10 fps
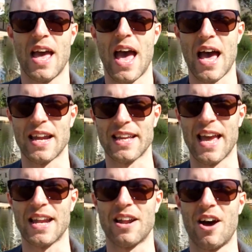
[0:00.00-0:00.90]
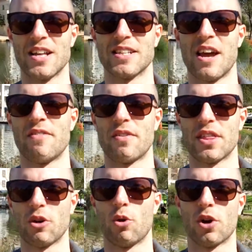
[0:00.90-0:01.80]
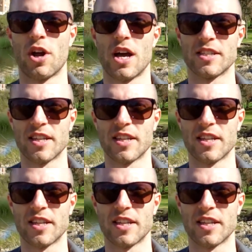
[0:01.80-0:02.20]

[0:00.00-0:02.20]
And again, I didn't have everything organized.